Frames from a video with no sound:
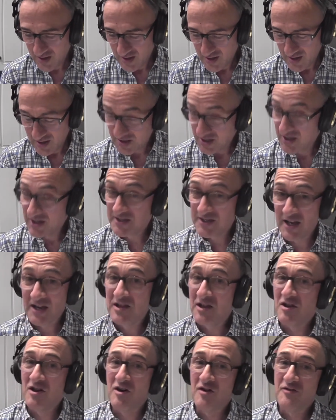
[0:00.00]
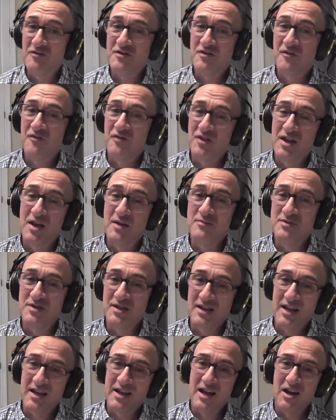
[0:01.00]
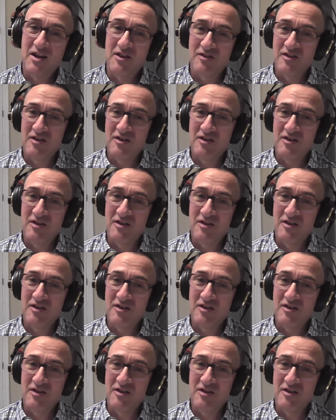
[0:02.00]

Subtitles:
It's going to take a lot for them to get out